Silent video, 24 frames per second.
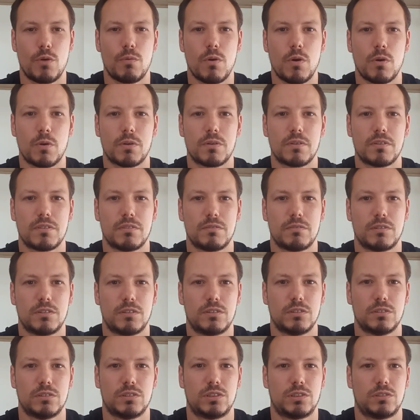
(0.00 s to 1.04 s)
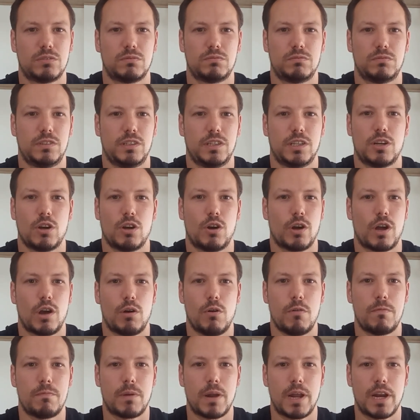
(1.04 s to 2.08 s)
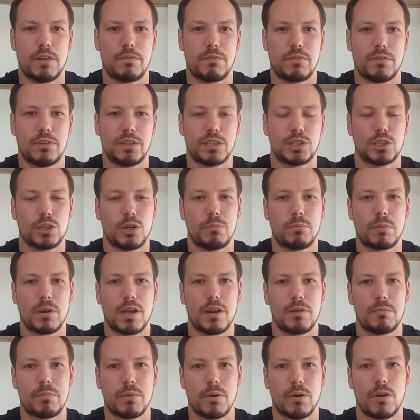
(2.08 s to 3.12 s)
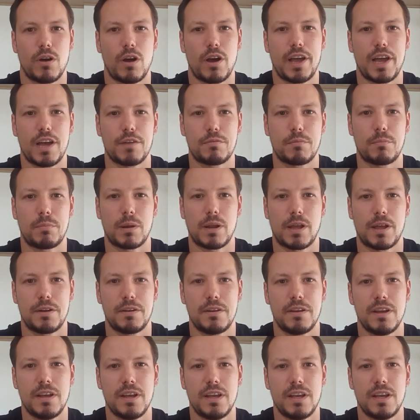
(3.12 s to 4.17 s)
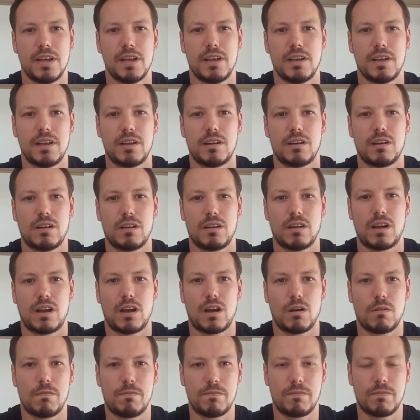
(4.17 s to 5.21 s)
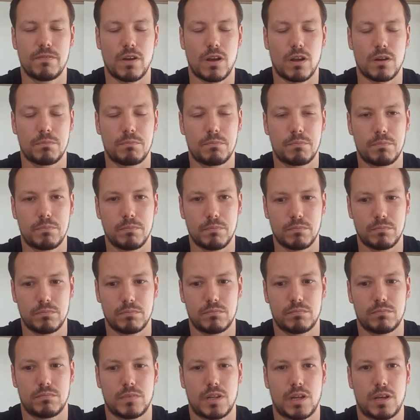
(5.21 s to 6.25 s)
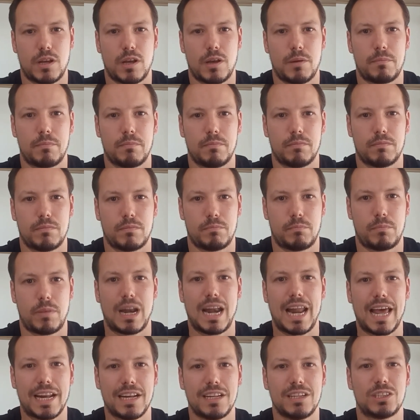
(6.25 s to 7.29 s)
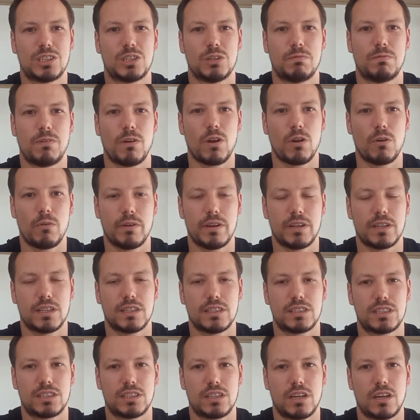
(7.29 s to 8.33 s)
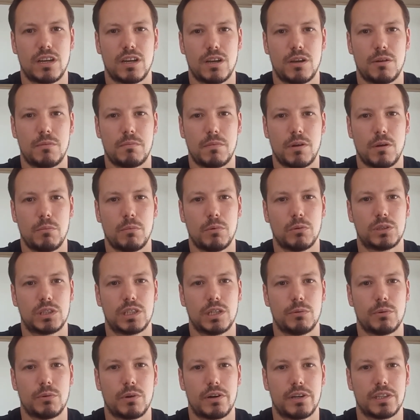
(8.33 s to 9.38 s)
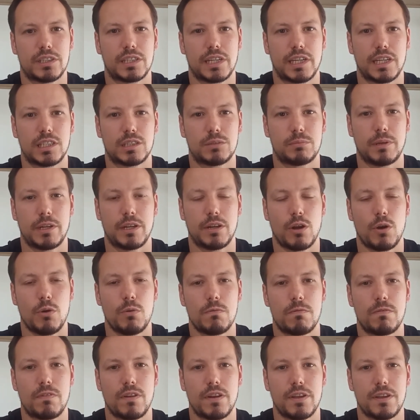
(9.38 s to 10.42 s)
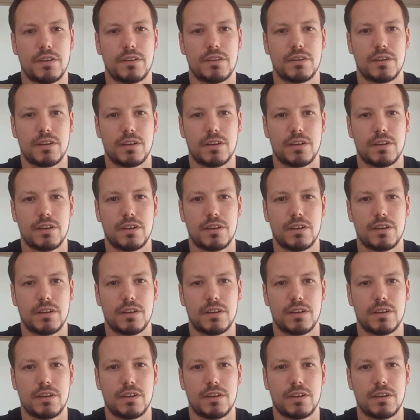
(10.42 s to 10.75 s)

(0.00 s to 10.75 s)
wrong, because you can't go off plan if there is no plan. But I have a plan. I plan to follow it, and we'll see where it takes me, and hopefully